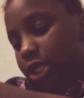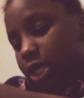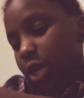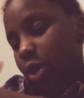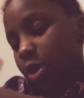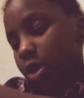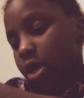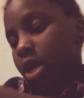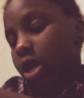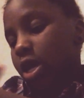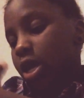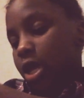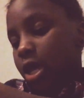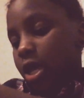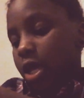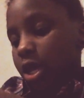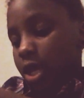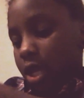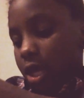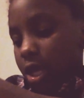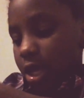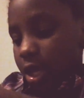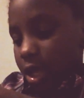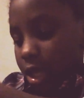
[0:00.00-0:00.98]
too.
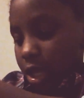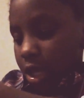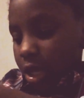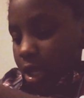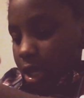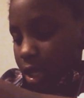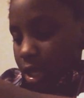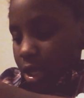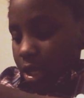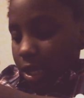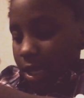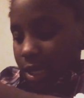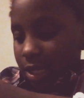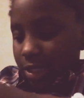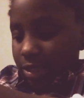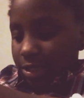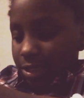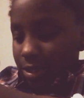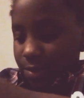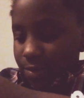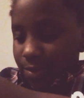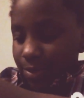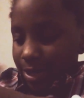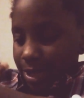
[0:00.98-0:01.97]

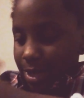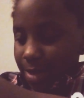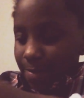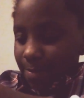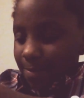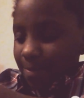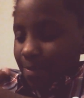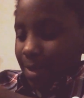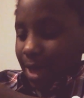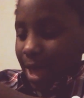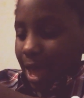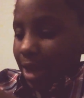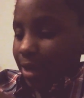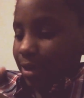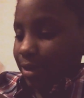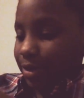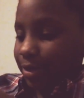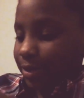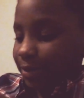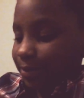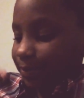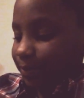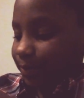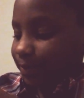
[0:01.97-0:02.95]
Does it really
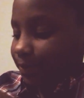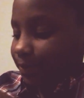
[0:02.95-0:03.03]
matter?